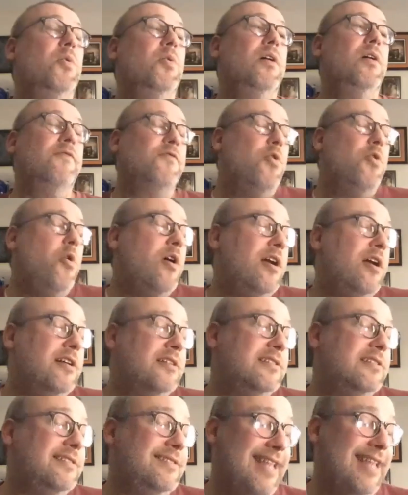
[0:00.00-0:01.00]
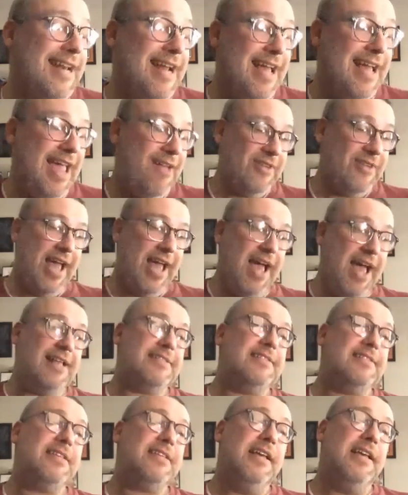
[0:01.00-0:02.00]
of course, then I have to
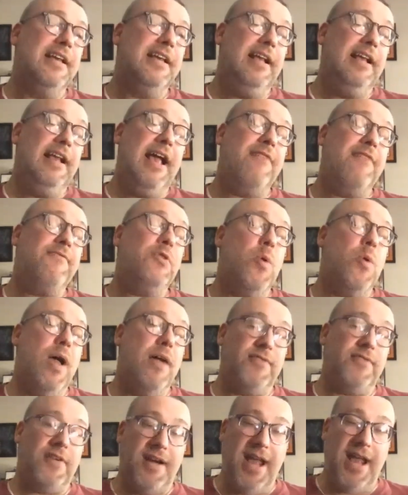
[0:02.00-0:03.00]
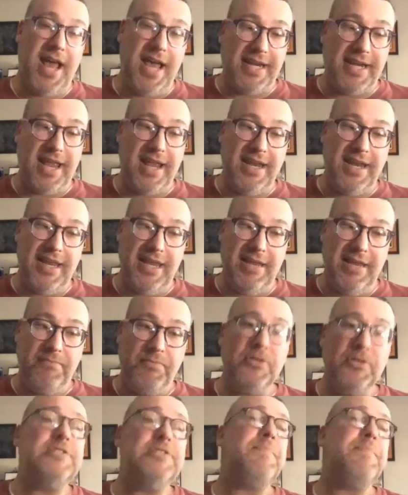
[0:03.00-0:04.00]
ask, have you ever had any
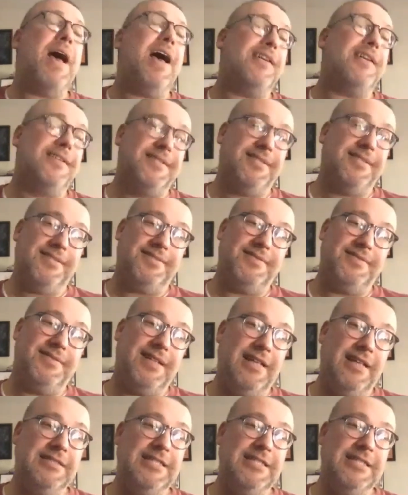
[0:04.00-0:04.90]
pushback? As,